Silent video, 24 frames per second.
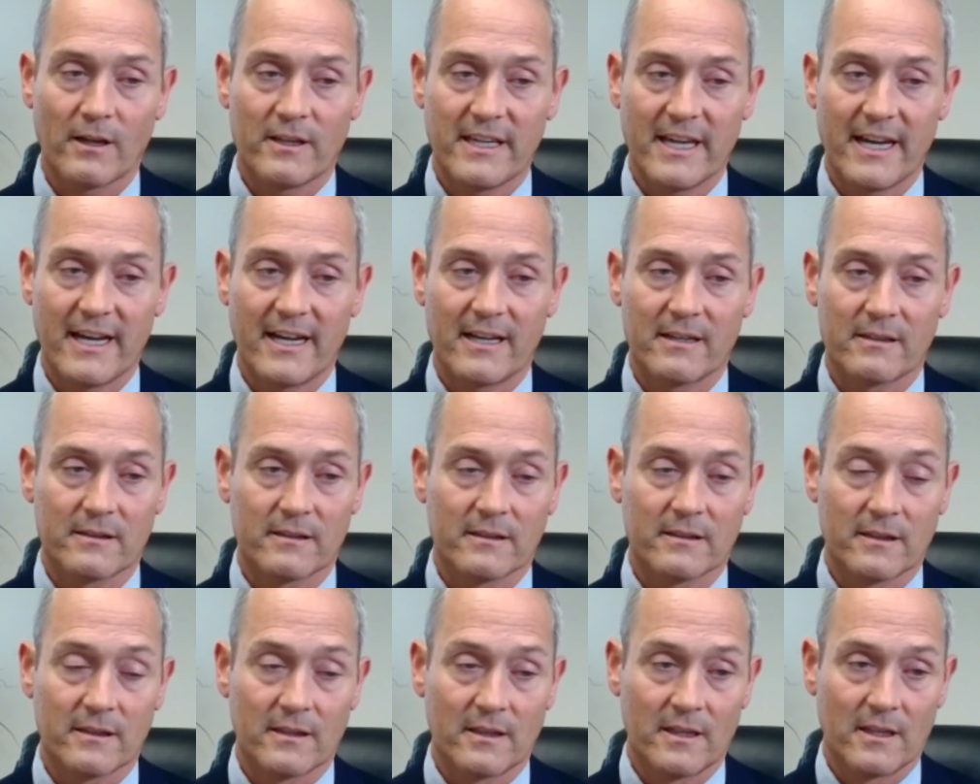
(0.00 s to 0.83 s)
yeah,
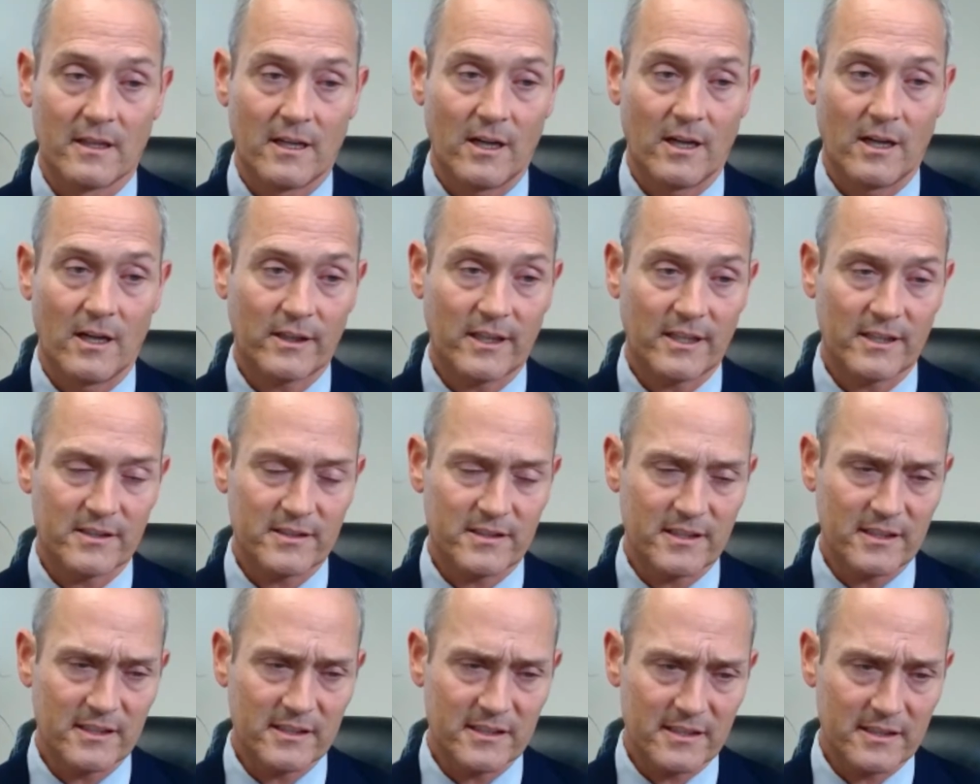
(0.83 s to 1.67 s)
okay,
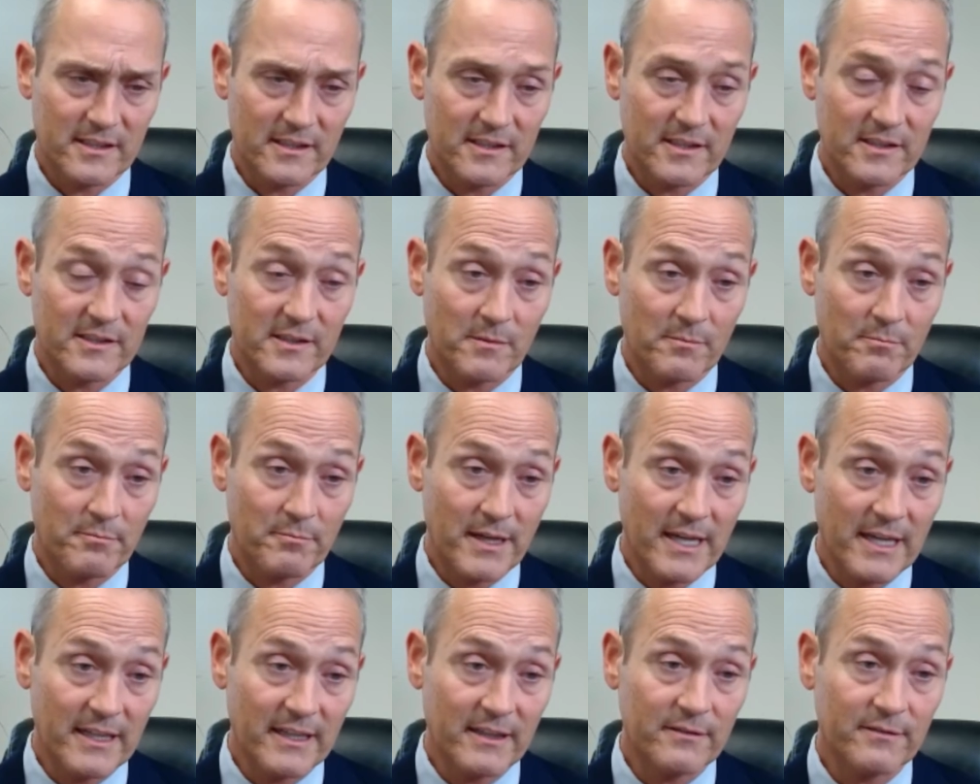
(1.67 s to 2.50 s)
since this is a
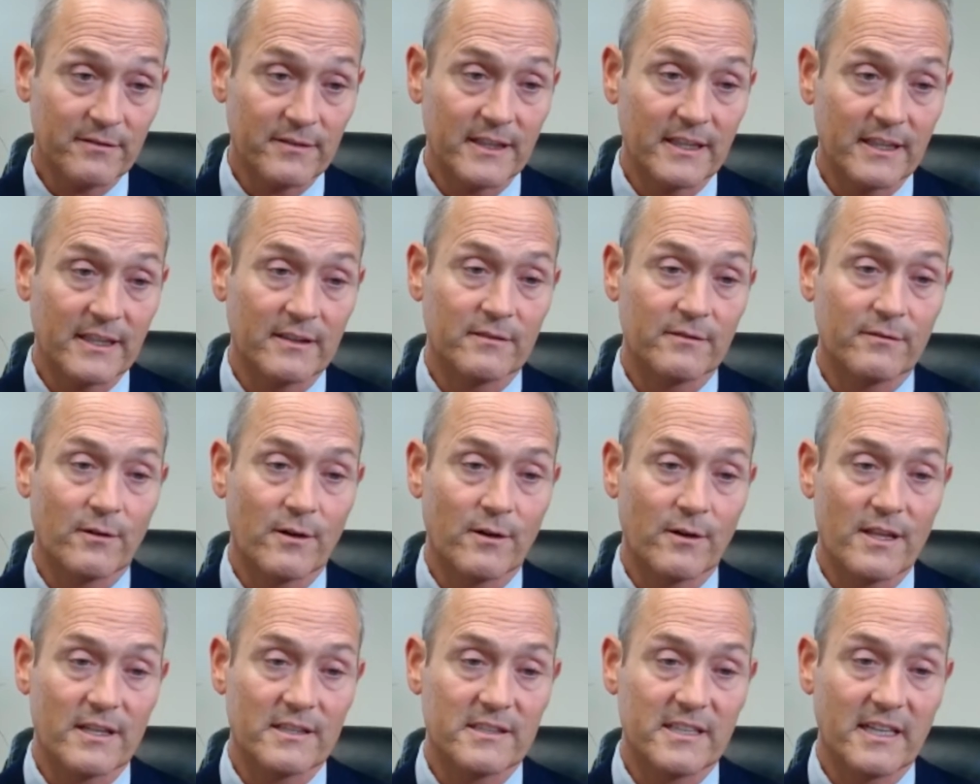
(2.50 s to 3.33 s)
benefit
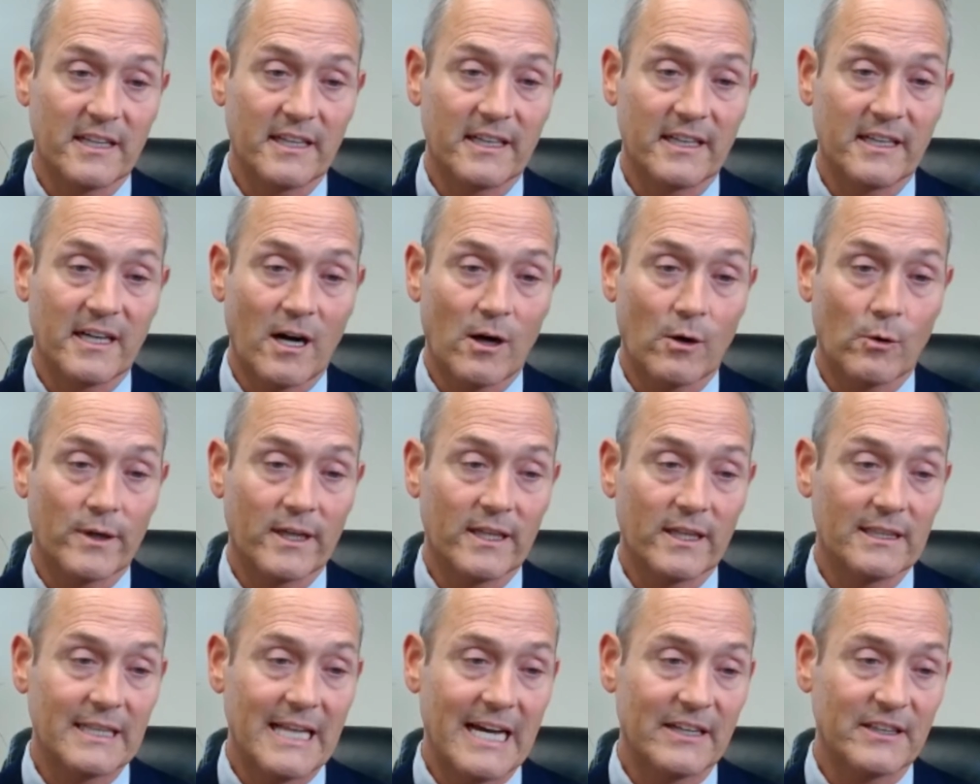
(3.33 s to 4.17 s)
for the tenant, are we
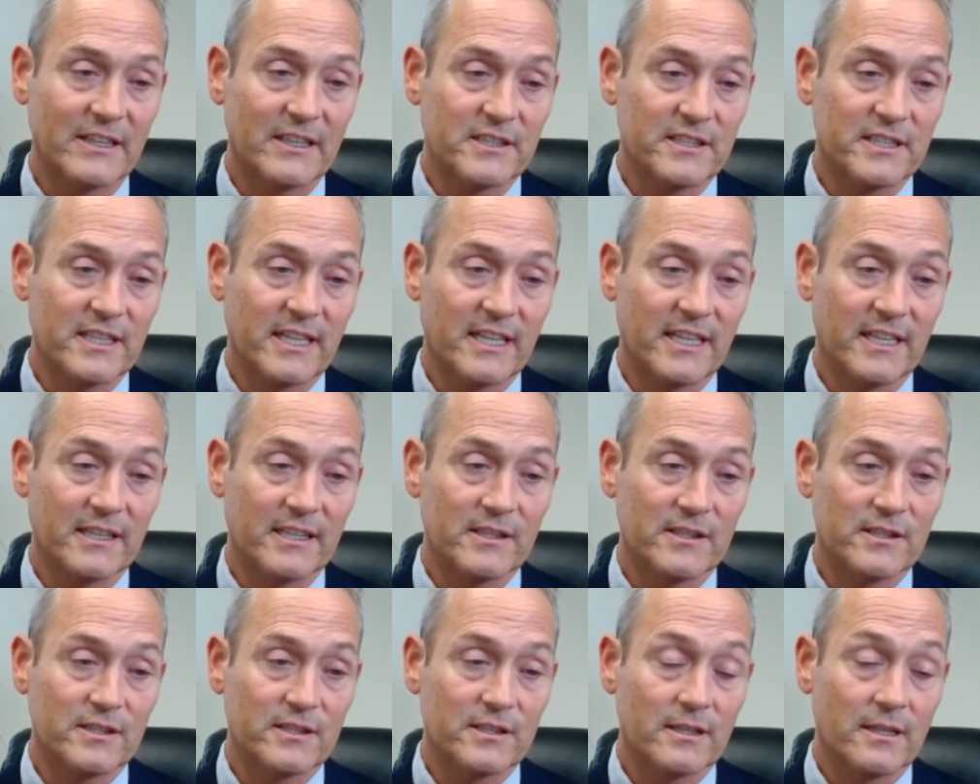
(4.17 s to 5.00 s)
allowed to
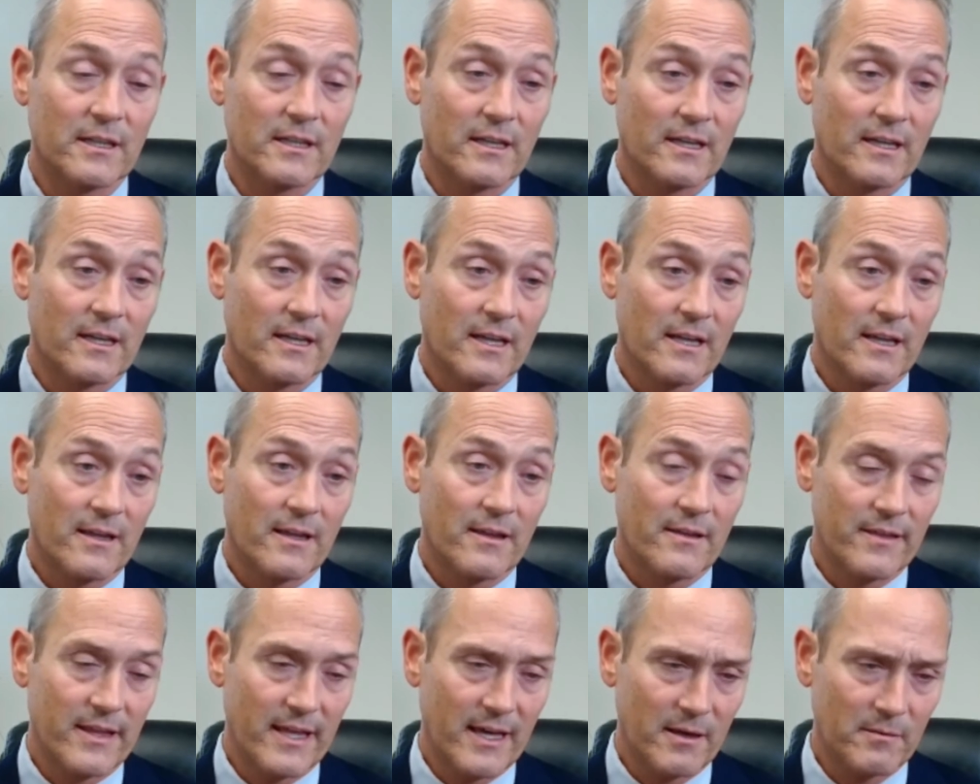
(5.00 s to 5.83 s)
change
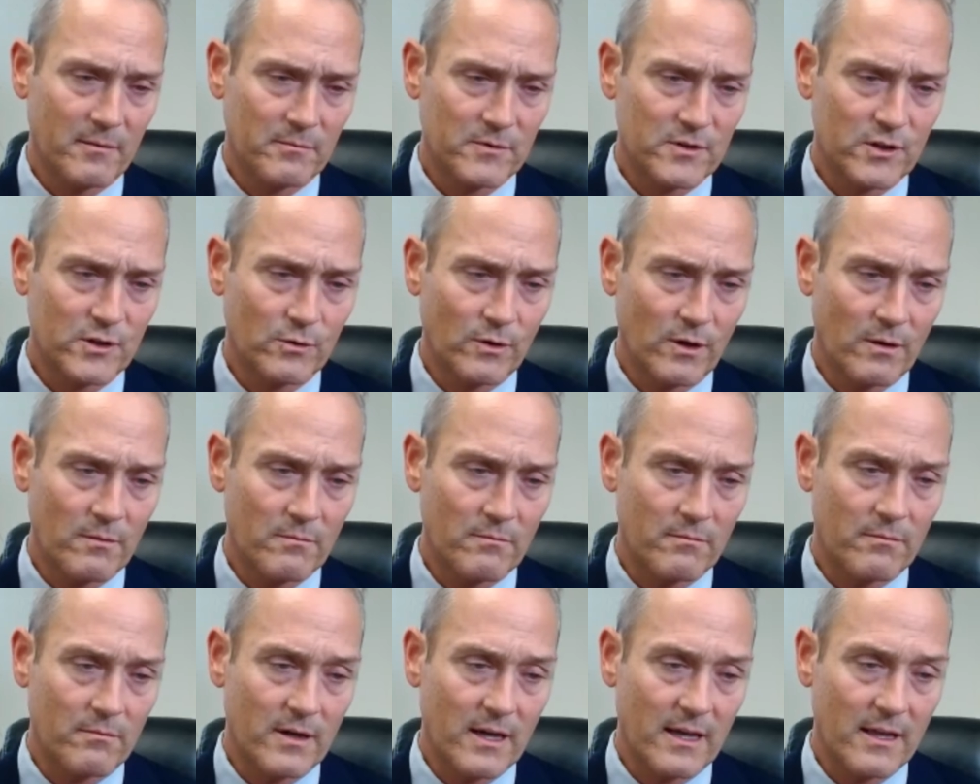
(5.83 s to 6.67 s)
them
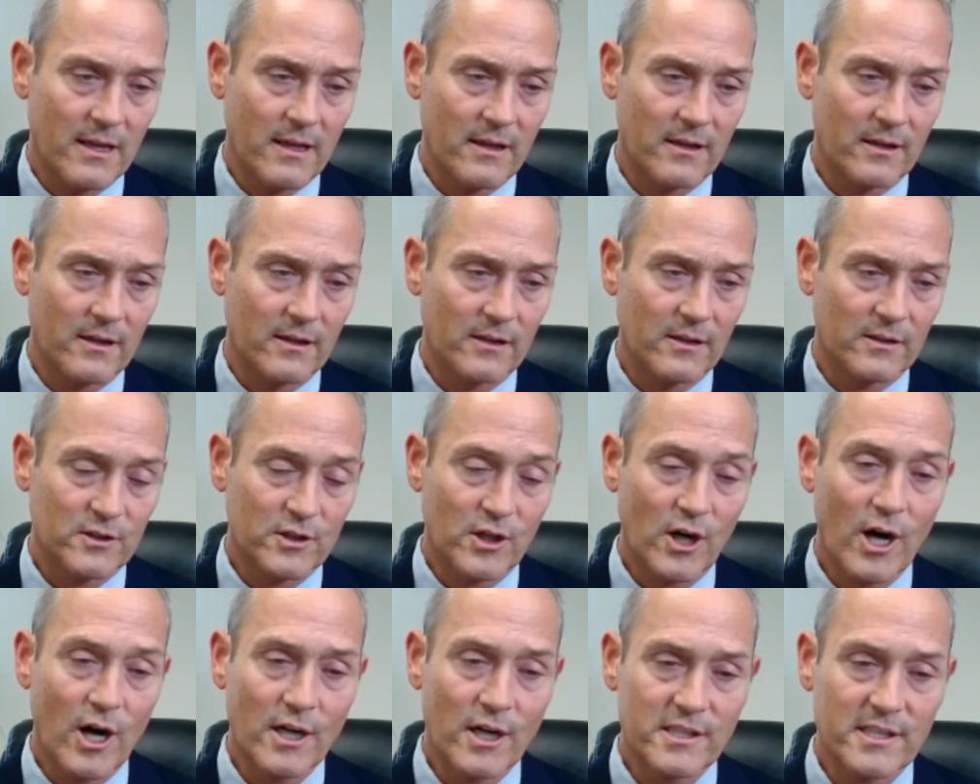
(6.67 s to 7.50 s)
to
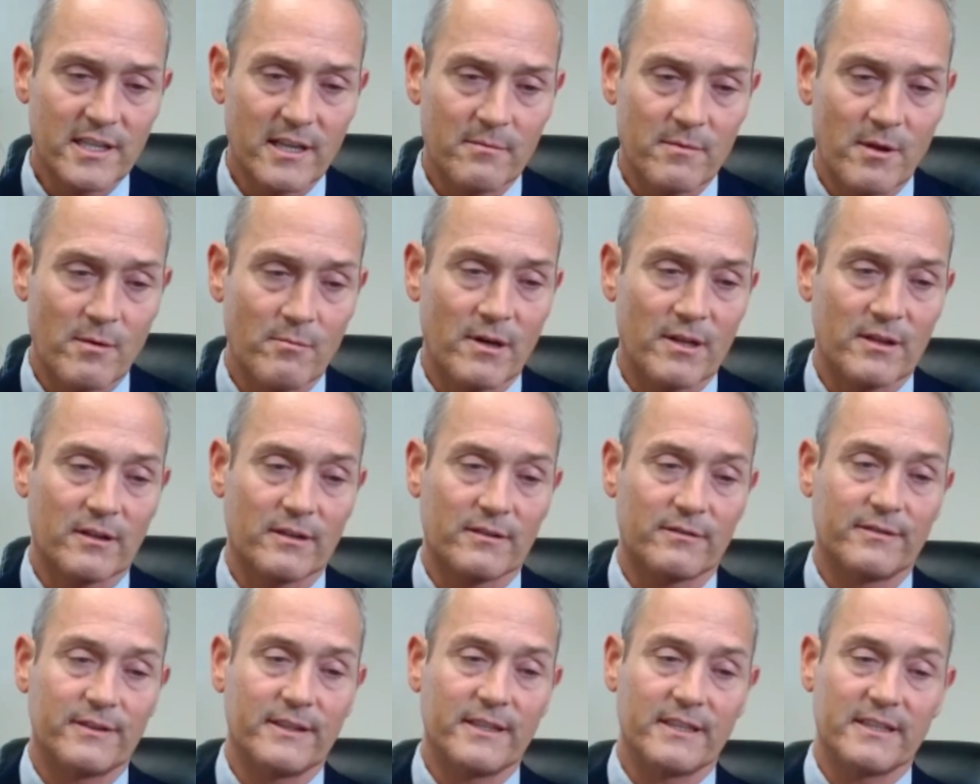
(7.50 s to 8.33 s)
charge them the
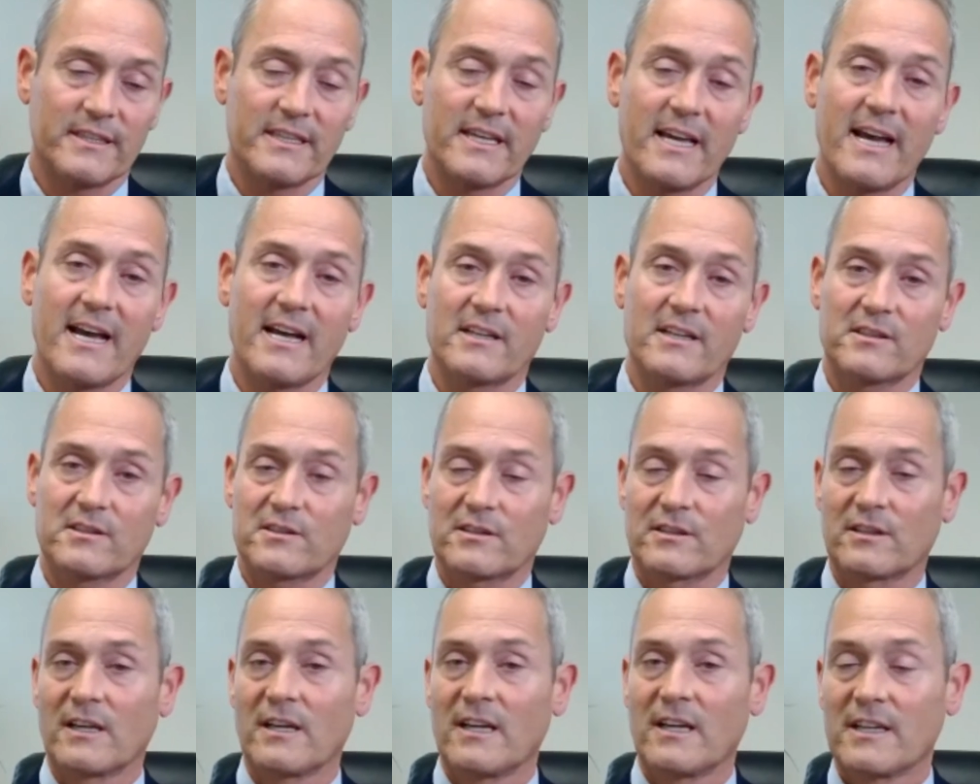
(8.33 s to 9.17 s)
monthly fee?
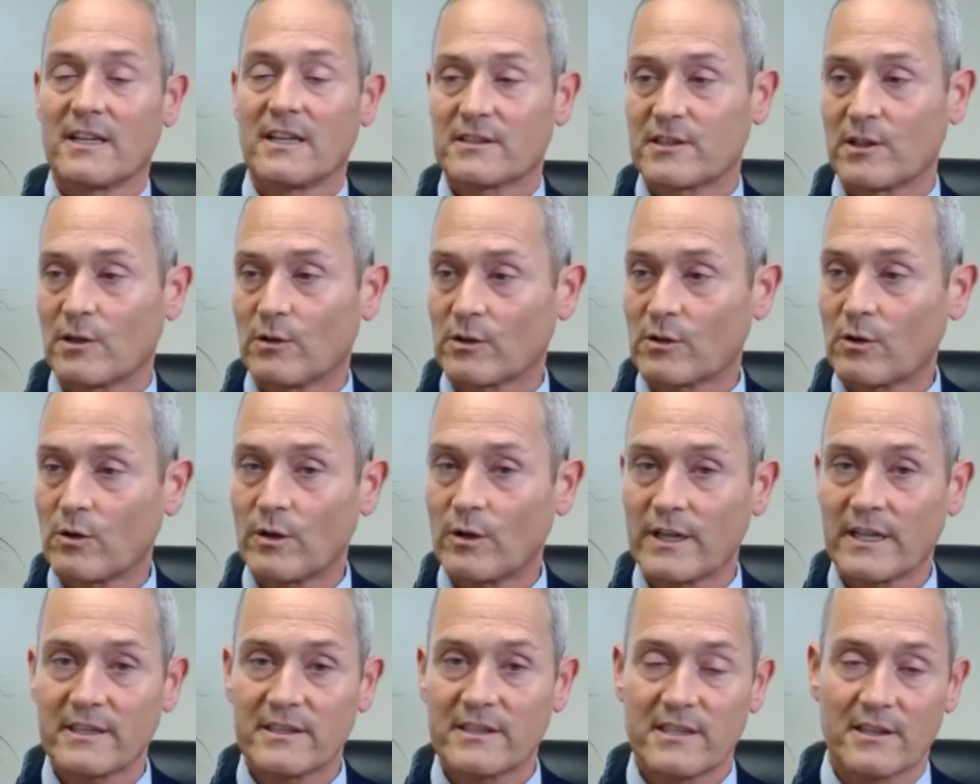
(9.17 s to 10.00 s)
Yes. So
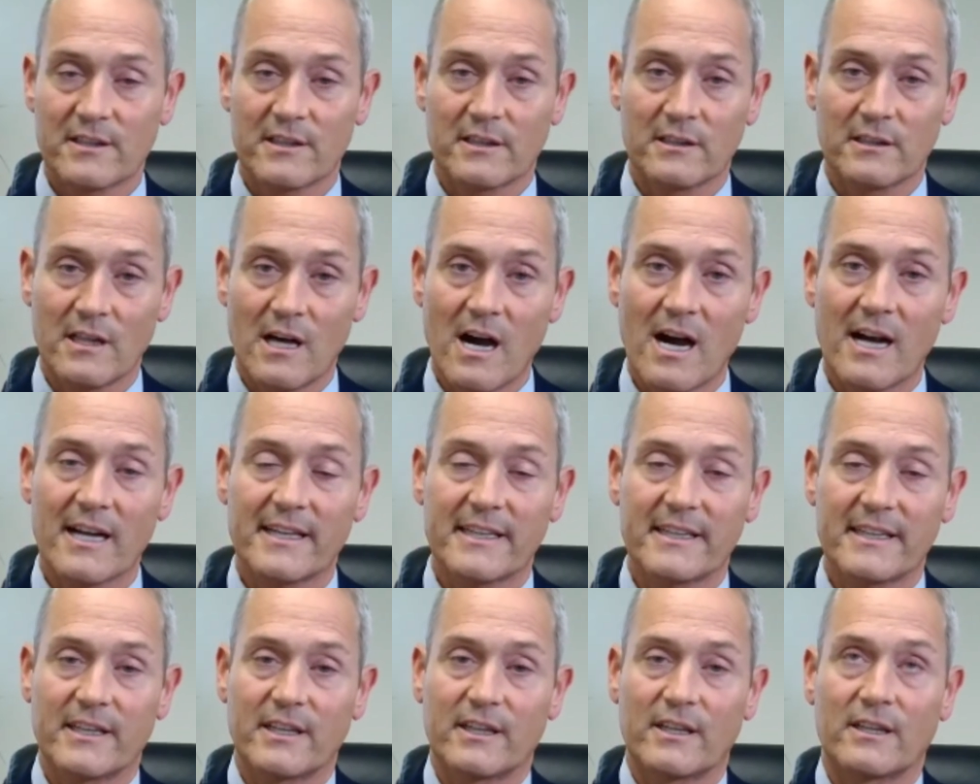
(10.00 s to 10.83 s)
according to the law
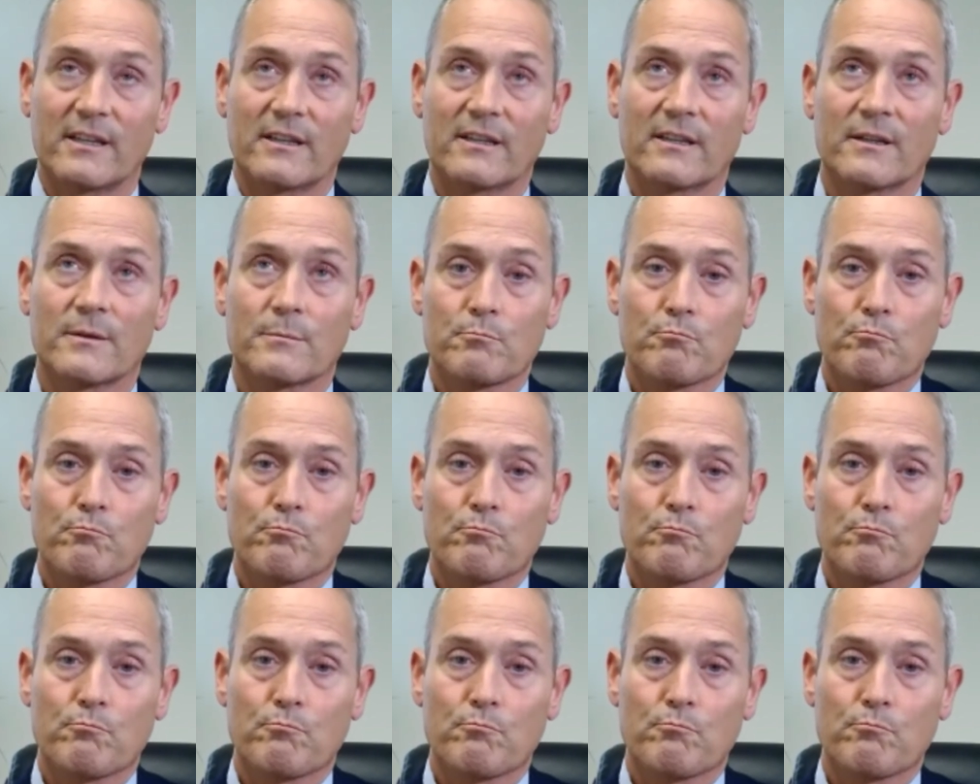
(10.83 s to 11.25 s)
here,